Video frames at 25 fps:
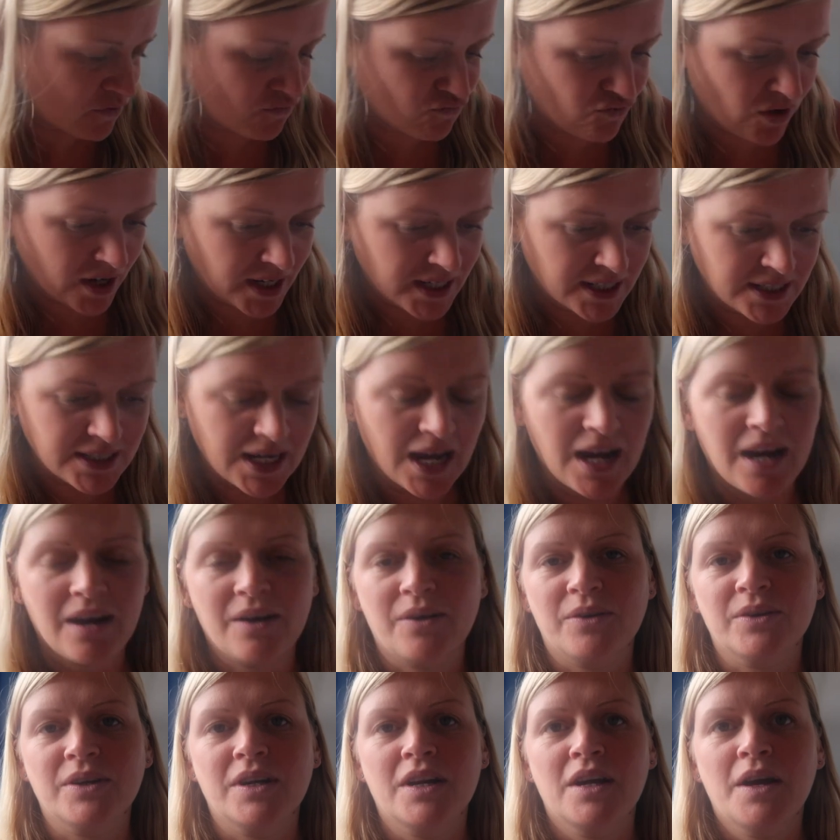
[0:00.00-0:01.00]
to write
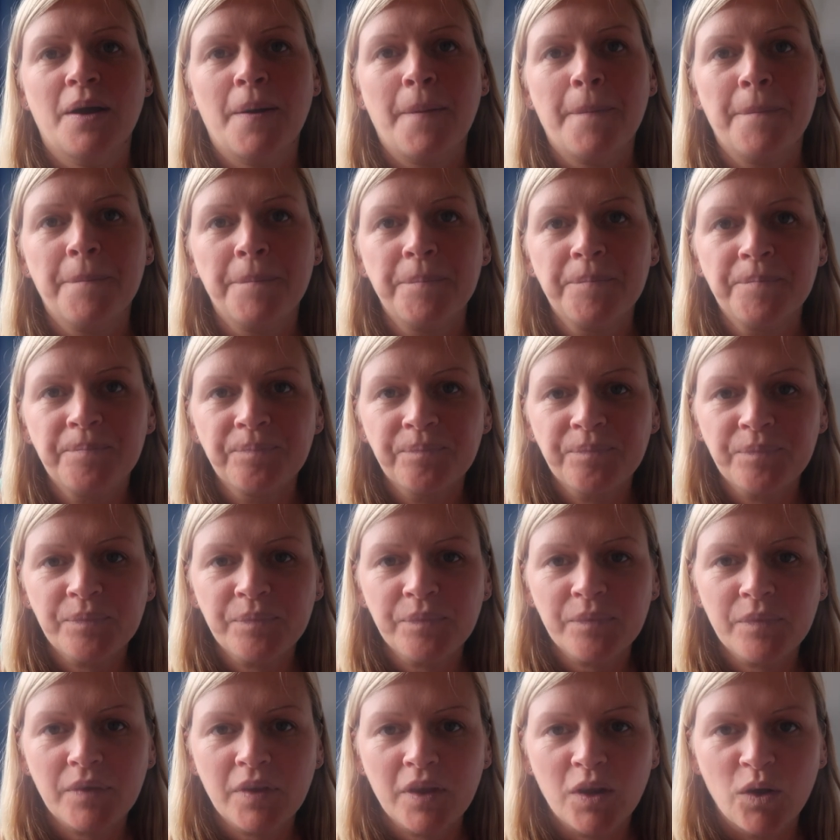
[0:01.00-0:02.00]
down
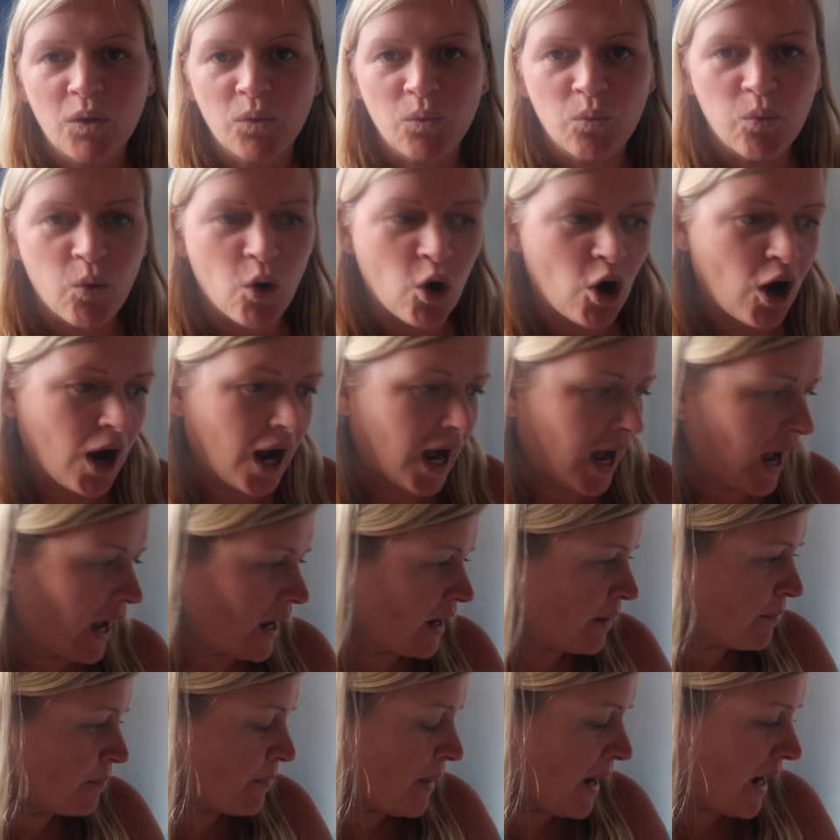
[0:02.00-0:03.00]
what
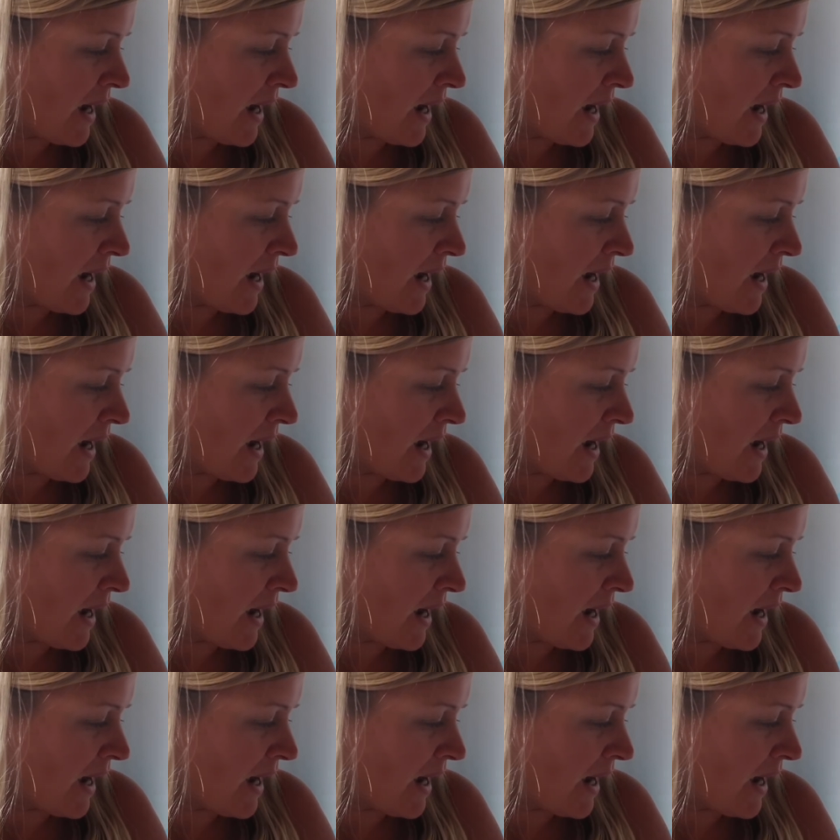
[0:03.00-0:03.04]
I am